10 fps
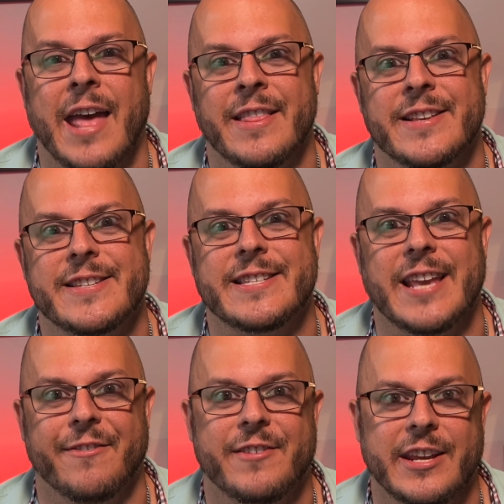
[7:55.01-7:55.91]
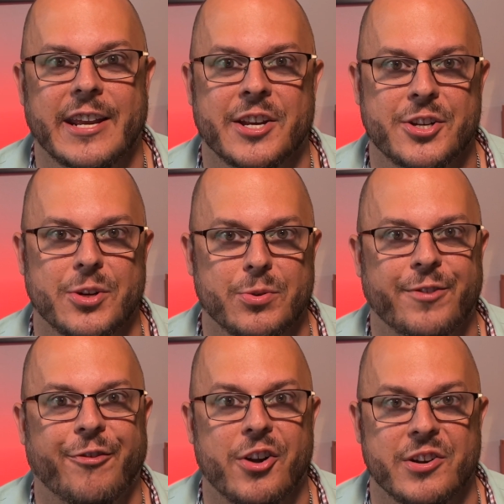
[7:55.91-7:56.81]
and the safety
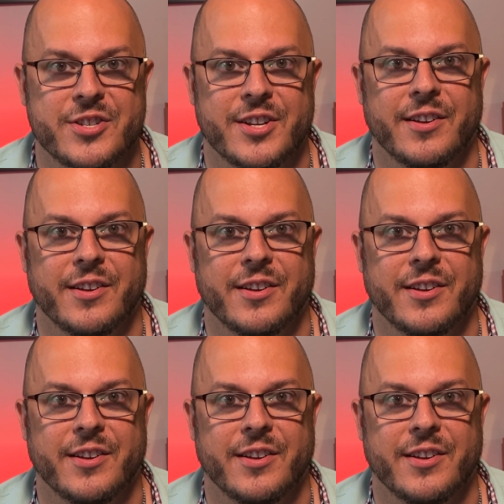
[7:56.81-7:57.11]
issues first.